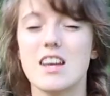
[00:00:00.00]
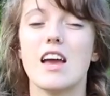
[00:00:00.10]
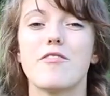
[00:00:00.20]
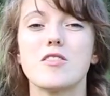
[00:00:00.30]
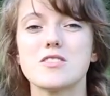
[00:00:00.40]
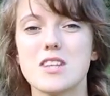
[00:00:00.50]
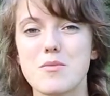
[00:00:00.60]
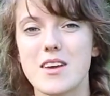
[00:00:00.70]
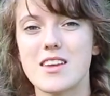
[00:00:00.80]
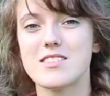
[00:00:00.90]
If you're
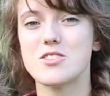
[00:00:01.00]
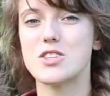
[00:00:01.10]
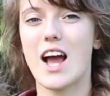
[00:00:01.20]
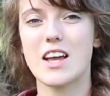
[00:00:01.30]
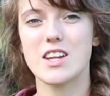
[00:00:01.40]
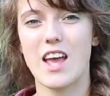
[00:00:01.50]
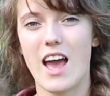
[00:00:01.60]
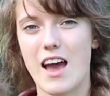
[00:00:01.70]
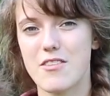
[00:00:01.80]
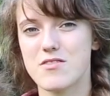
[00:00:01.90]
timid, you're not going to
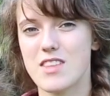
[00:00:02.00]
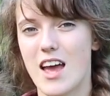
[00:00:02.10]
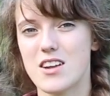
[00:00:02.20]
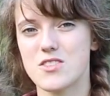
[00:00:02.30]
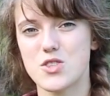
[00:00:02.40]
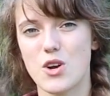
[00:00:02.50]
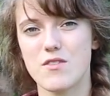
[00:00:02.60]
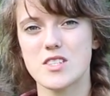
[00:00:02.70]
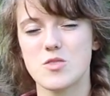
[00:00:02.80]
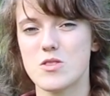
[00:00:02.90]
have that
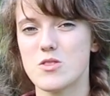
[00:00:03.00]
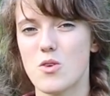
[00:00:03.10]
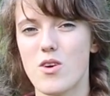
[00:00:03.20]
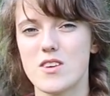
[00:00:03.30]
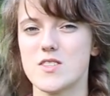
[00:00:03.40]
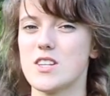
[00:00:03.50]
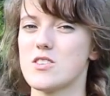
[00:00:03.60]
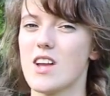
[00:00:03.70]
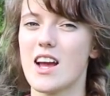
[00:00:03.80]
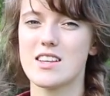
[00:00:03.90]
assertiveness with your horse, and
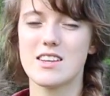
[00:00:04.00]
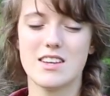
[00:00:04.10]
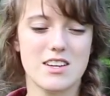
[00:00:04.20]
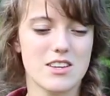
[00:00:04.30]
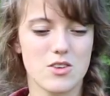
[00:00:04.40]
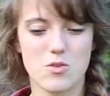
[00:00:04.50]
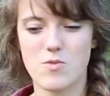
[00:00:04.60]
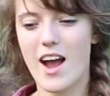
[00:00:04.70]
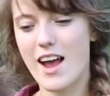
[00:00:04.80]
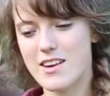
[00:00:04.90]
you're not going to
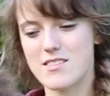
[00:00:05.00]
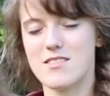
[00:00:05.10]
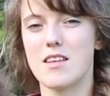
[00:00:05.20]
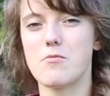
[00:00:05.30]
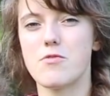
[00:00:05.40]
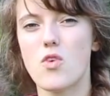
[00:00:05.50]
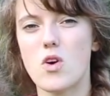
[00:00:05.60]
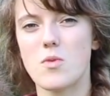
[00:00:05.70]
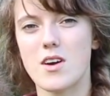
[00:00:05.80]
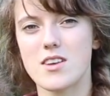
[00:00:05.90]
ride them
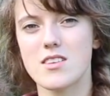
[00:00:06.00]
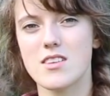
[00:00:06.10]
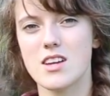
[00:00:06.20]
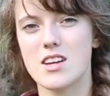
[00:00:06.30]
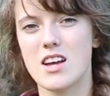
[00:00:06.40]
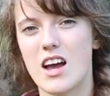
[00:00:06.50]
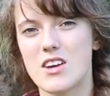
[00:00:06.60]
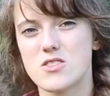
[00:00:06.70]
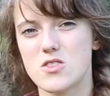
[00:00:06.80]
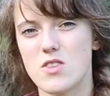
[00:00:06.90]
forward.
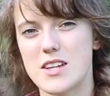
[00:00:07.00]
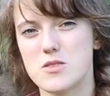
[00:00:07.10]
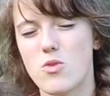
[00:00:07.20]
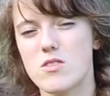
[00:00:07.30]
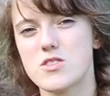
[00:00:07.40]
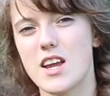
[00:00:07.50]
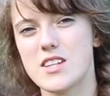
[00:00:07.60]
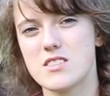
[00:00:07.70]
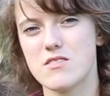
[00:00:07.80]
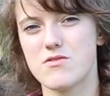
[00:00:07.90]
So that's more
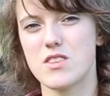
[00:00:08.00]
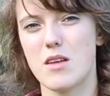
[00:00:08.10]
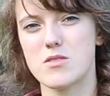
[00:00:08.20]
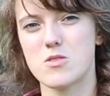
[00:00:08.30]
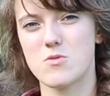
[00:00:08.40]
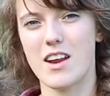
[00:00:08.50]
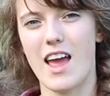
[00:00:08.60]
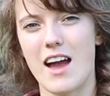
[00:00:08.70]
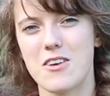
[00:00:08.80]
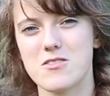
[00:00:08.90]
chance for them to run
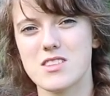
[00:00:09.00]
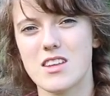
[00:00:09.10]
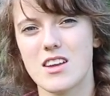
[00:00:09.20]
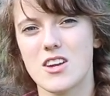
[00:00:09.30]
out.